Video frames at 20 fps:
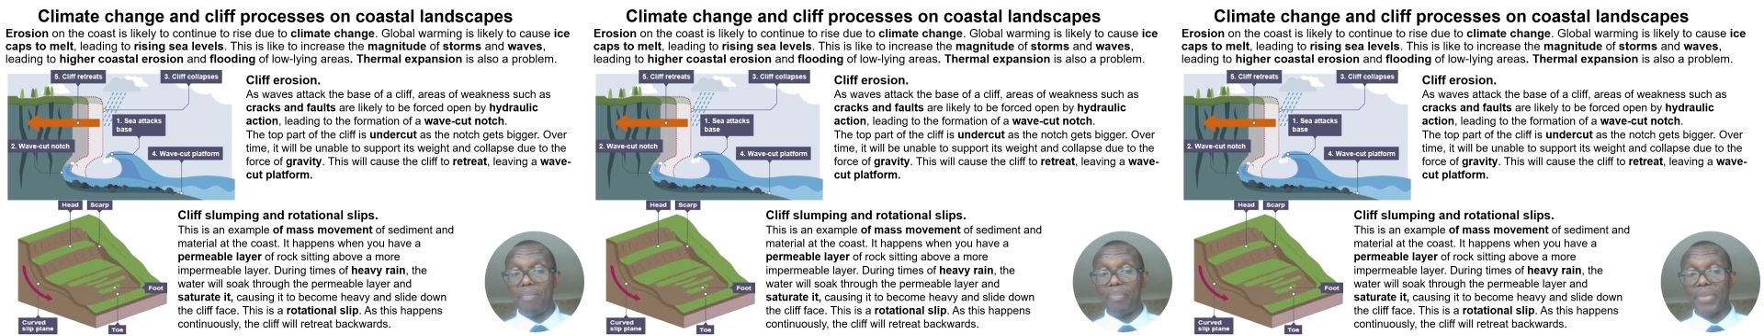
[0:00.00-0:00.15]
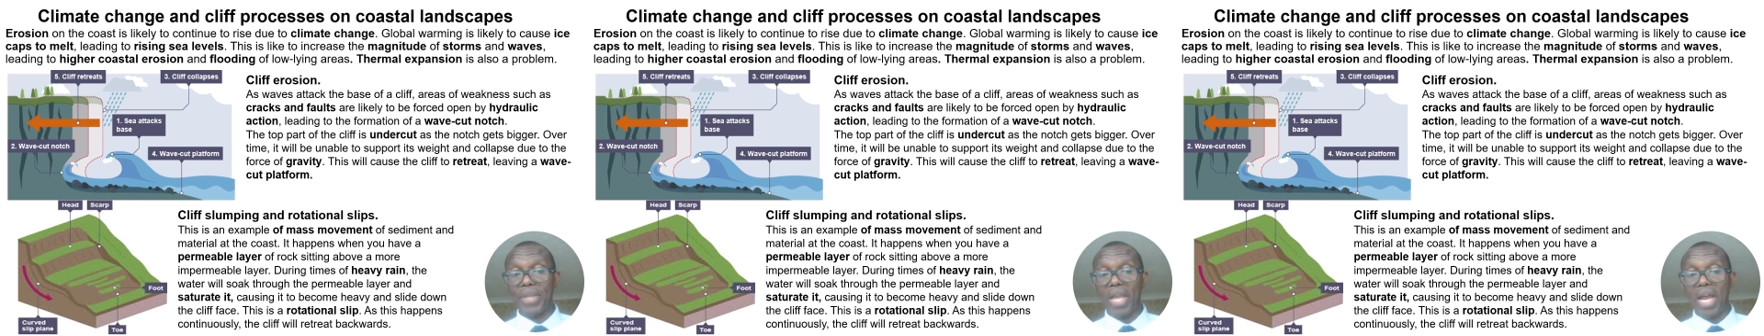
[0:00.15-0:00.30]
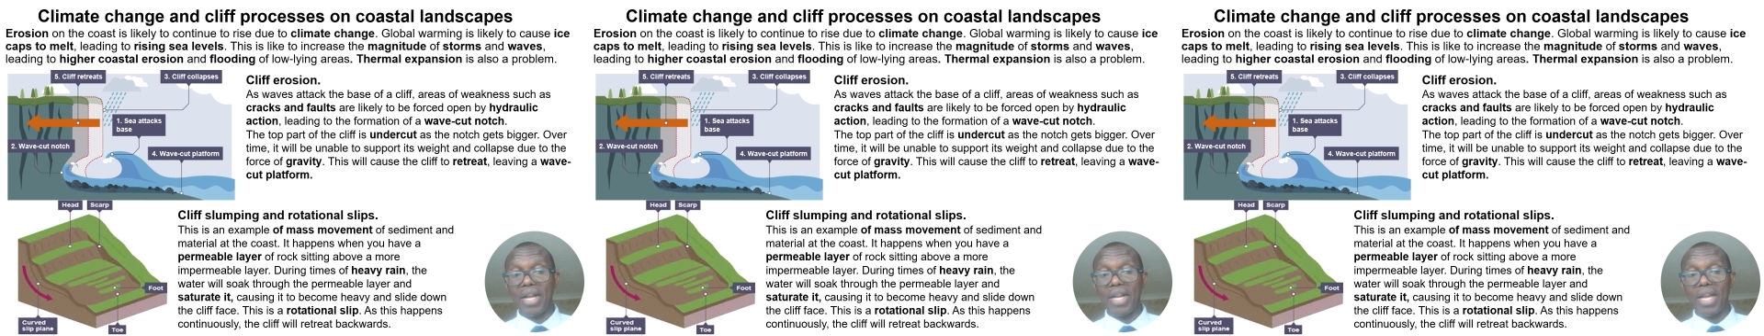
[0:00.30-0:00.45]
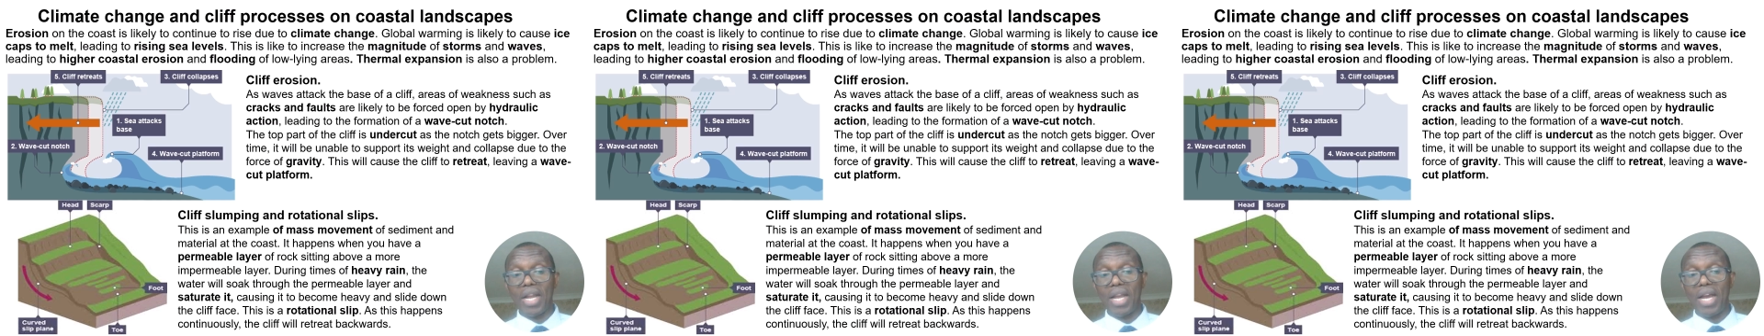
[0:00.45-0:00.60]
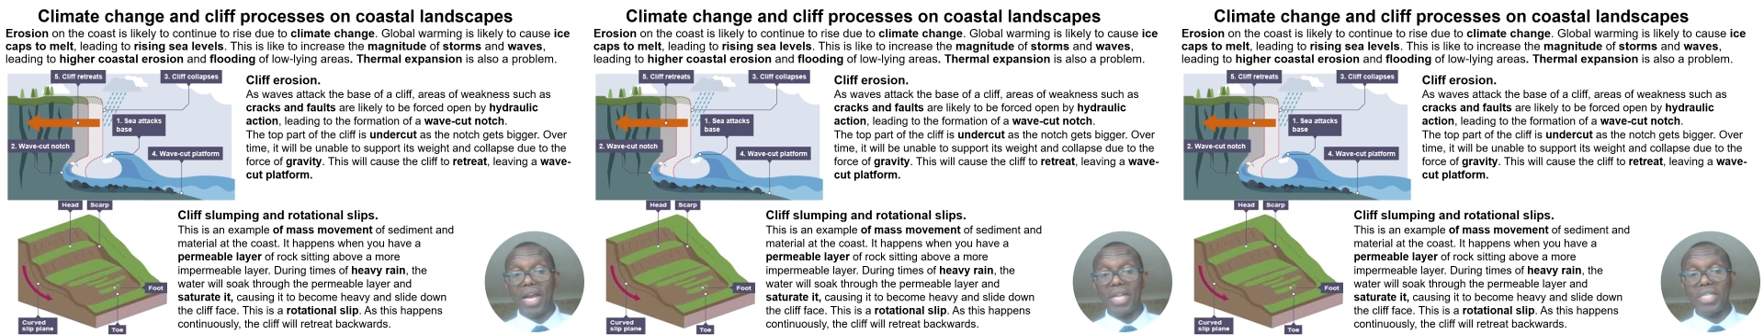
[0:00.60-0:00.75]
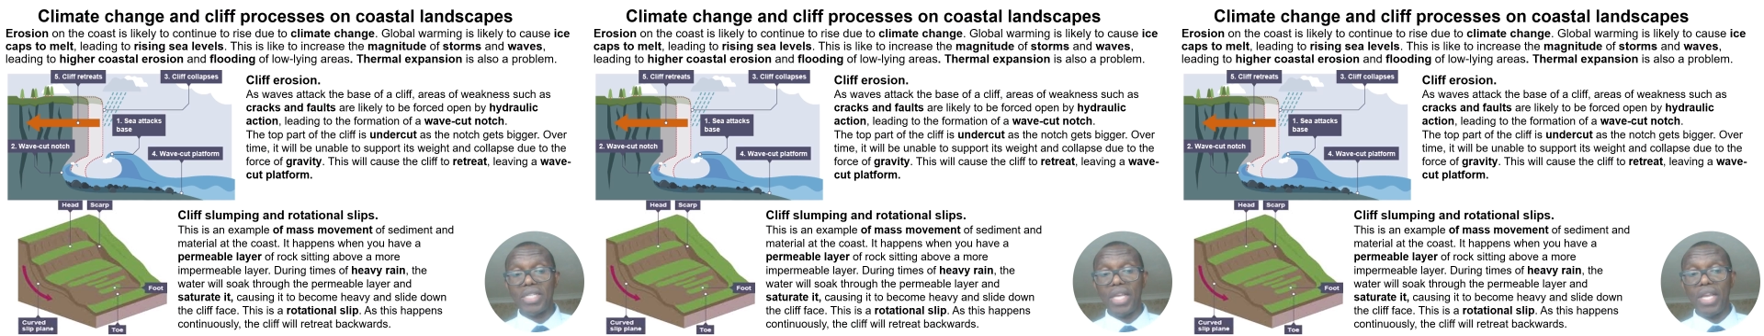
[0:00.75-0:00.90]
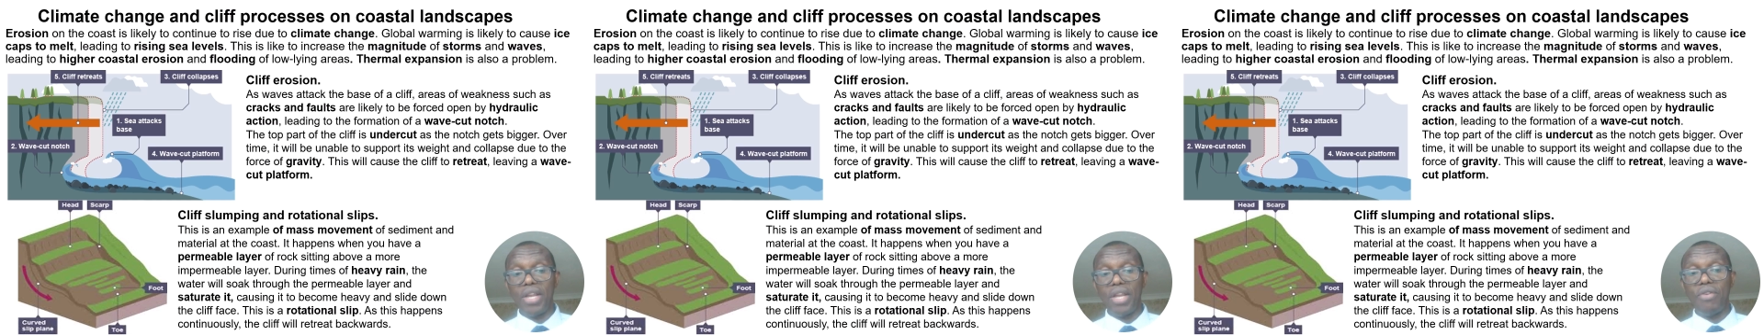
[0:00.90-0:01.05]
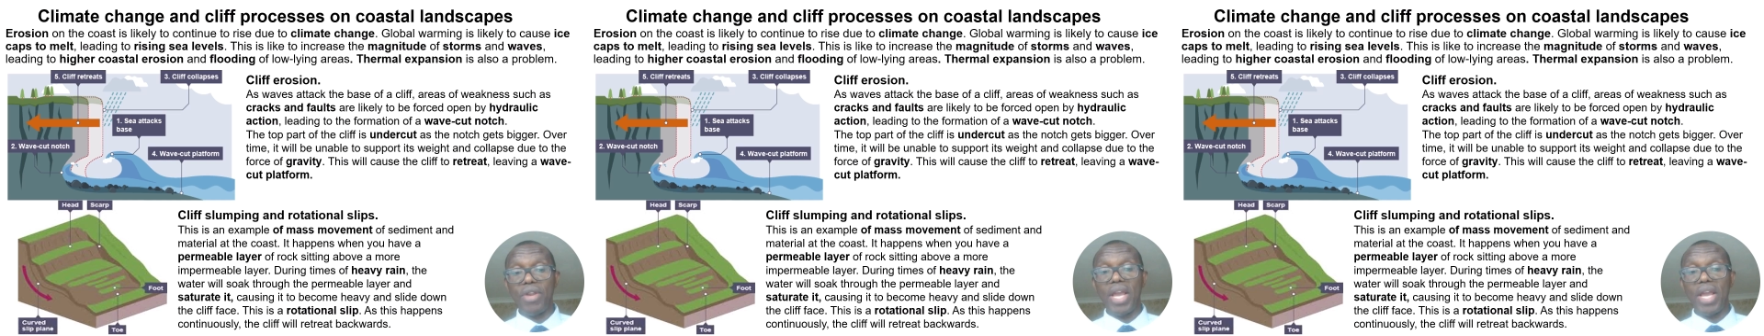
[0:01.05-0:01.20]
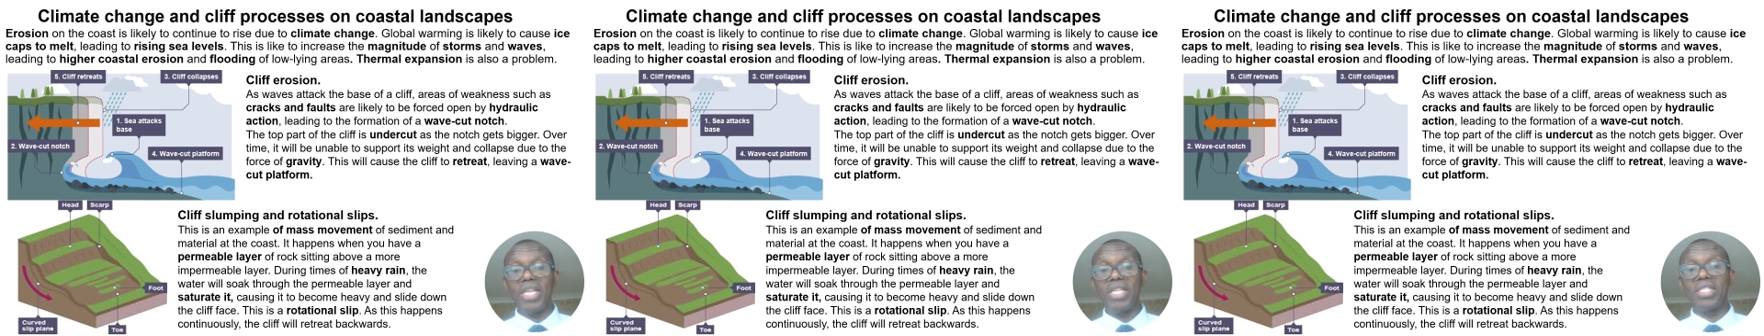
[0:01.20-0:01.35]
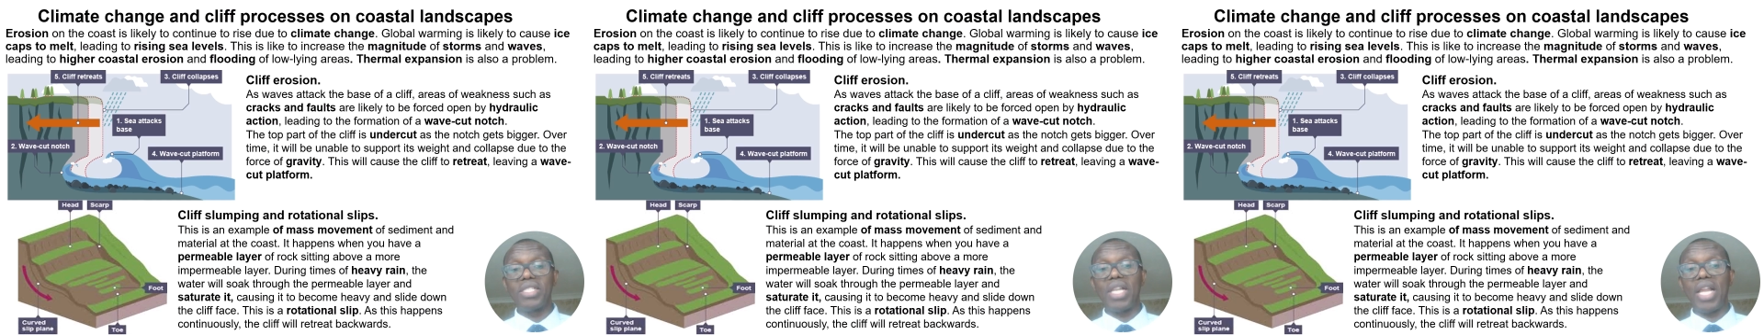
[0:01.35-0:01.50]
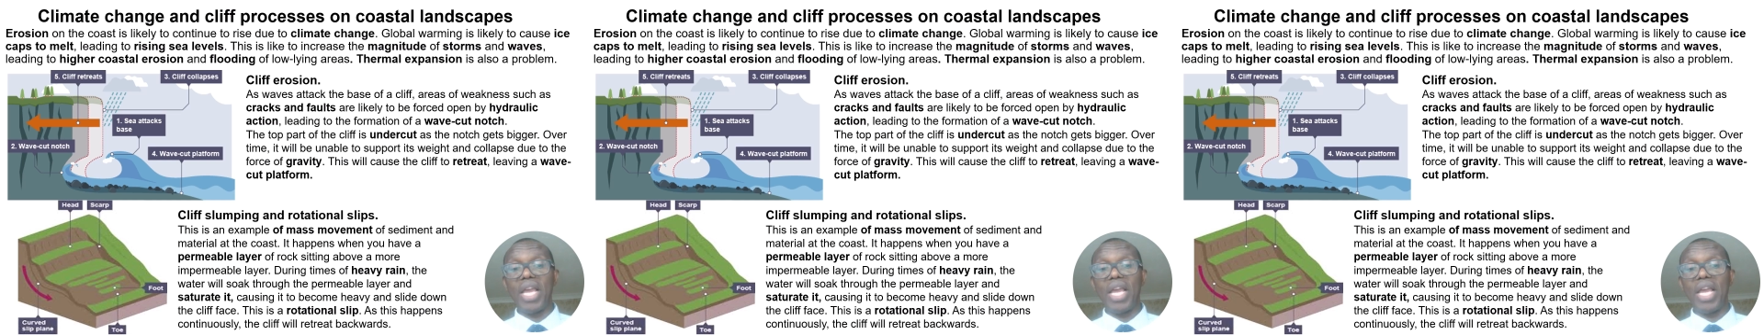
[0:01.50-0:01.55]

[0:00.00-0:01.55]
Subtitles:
undercut area is